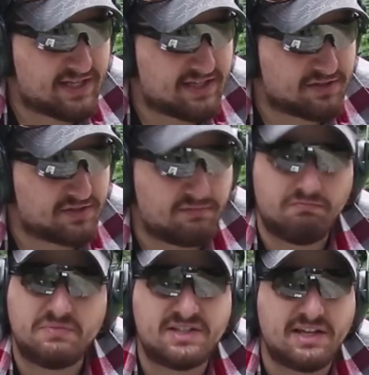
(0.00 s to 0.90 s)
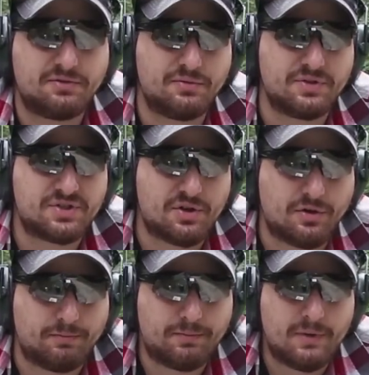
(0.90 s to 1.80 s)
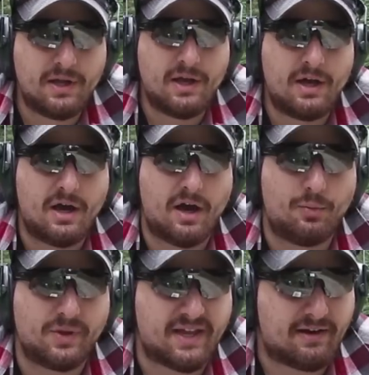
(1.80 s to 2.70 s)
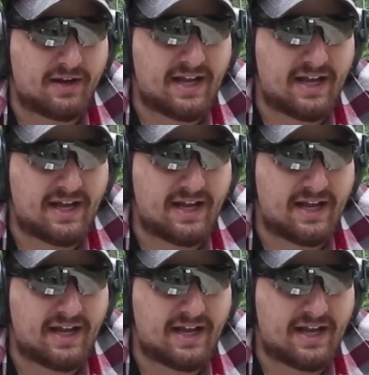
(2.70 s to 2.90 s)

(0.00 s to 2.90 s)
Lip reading: He could see through the scope without